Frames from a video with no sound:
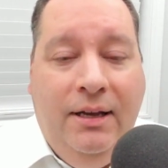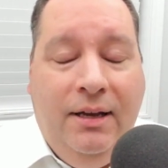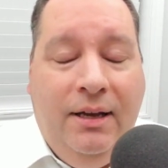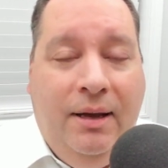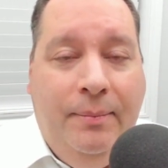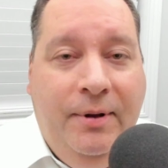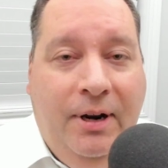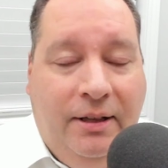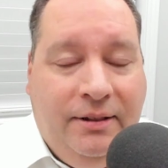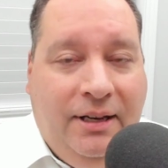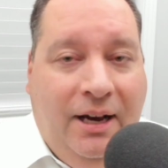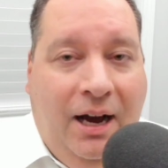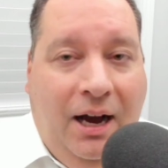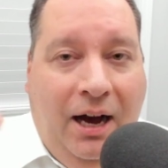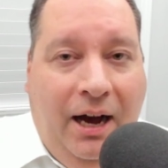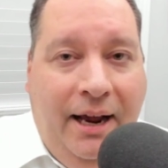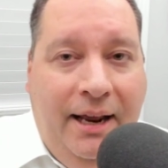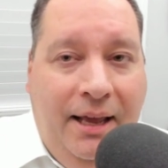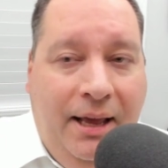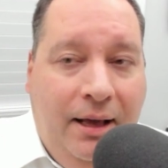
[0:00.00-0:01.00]
at the
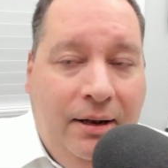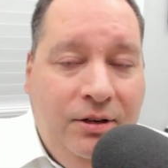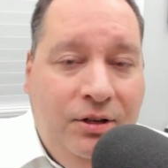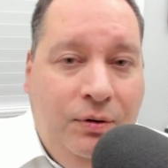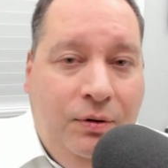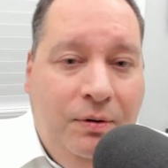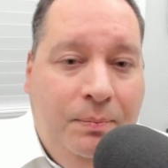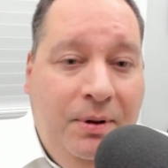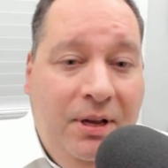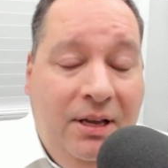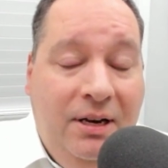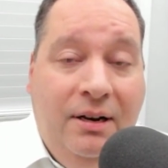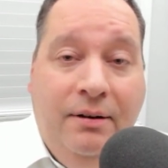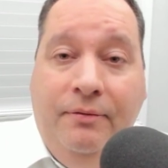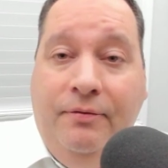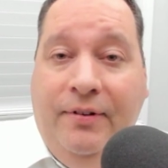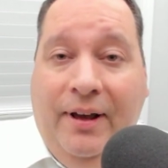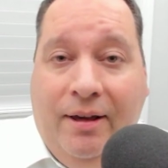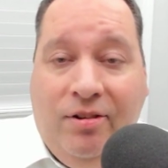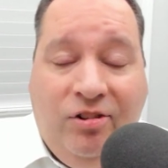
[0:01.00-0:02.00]
high end, you could be an
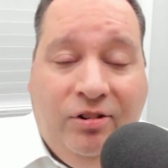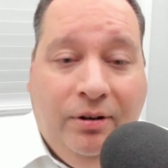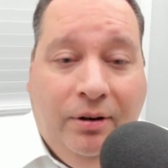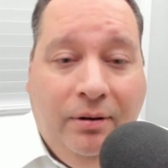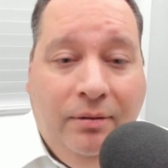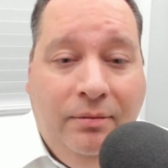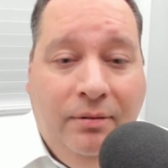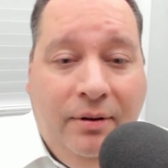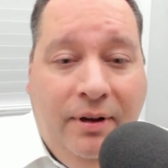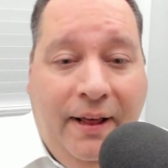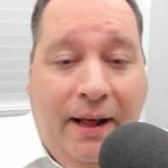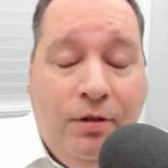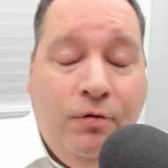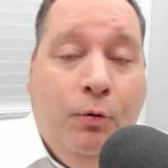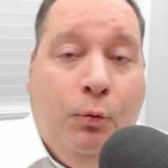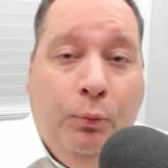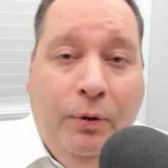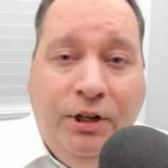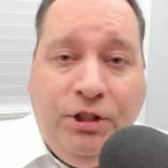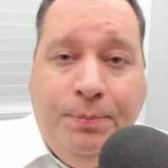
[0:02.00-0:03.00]
investor. Okay, that's
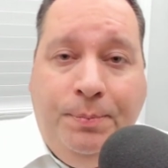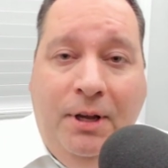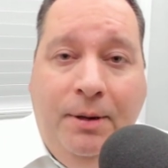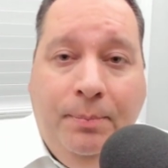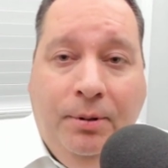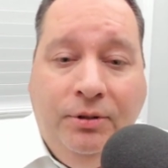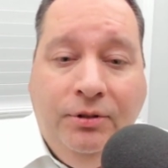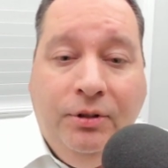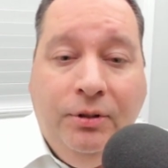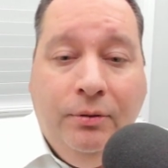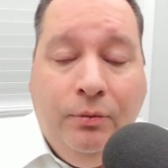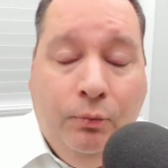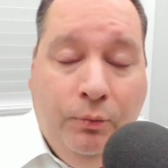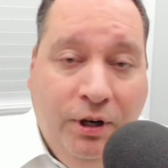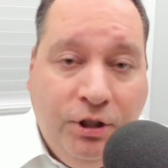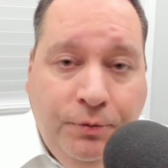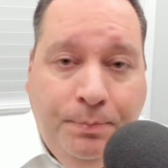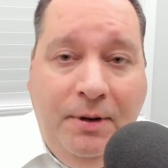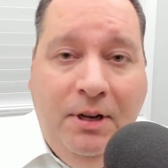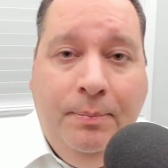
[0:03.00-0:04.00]
what rich people do.
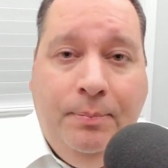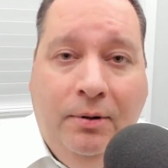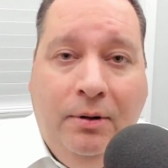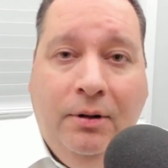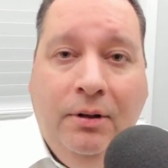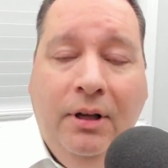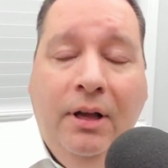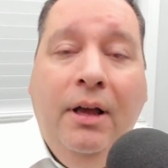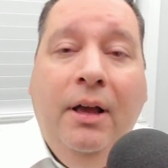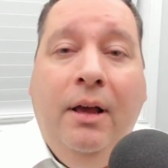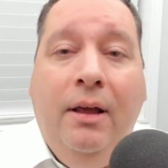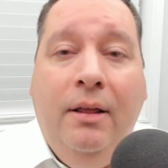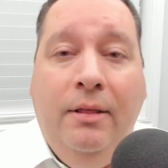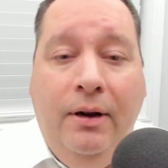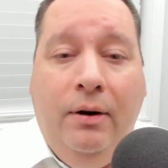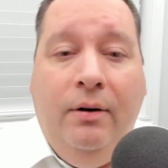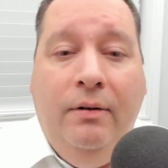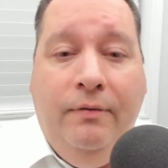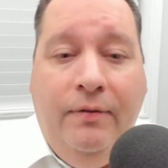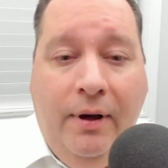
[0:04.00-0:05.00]
Rich people,
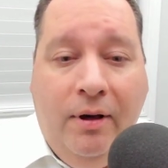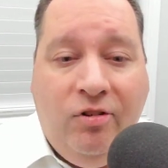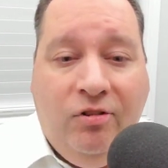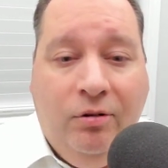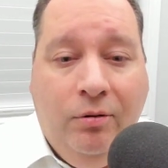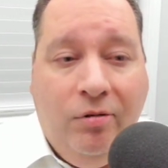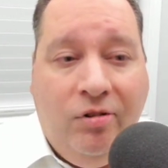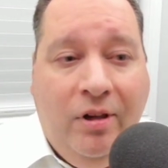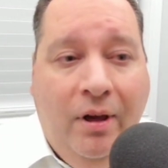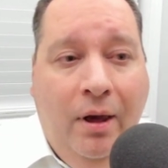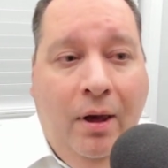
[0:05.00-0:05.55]
they're investors.